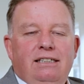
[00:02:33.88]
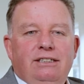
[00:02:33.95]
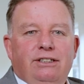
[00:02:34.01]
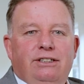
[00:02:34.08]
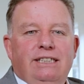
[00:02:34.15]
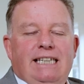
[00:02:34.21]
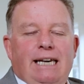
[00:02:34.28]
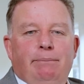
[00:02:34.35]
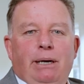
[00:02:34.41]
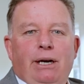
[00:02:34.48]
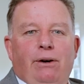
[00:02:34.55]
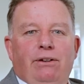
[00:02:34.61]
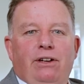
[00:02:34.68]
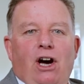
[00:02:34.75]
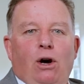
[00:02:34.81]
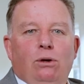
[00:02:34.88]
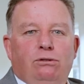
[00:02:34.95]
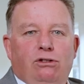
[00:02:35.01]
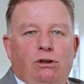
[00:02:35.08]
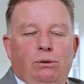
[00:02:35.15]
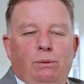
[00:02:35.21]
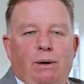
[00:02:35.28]
You can get me on
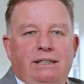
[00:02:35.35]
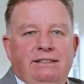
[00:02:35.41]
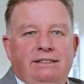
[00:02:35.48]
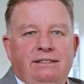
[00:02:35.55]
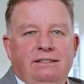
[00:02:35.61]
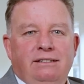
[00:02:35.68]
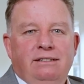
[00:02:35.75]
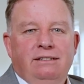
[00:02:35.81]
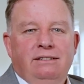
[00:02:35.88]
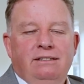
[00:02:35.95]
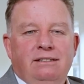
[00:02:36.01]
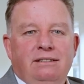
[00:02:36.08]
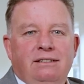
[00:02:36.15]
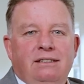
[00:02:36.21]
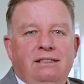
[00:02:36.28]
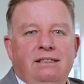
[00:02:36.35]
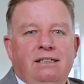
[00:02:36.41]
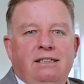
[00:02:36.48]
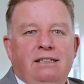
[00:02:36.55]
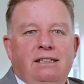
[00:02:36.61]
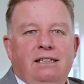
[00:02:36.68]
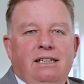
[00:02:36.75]
021
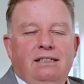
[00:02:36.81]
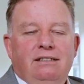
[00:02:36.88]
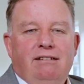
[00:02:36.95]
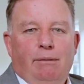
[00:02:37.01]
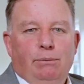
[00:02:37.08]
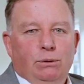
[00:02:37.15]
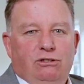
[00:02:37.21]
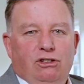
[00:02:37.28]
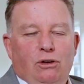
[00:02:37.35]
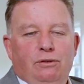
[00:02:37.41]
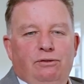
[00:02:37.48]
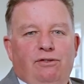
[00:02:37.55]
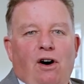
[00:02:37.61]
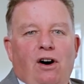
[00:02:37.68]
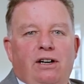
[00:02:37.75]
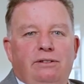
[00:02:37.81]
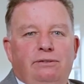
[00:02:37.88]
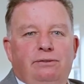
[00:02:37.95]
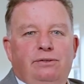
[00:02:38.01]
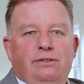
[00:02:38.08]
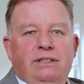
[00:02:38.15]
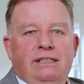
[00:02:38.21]

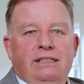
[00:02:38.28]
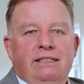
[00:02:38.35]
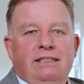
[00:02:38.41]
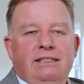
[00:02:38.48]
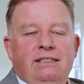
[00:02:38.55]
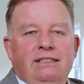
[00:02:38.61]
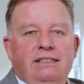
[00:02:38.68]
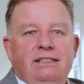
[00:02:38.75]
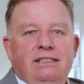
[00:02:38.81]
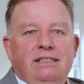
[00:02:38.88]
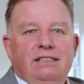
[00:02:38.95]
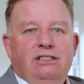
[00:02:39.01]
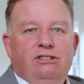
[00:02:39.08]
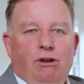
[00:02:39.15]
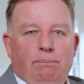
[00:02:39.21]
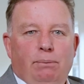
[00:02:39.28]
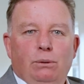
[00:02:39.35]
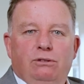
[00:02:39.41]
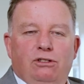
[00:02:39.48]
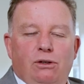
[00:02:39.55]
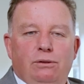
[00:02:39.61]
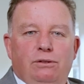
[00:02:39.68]
225 or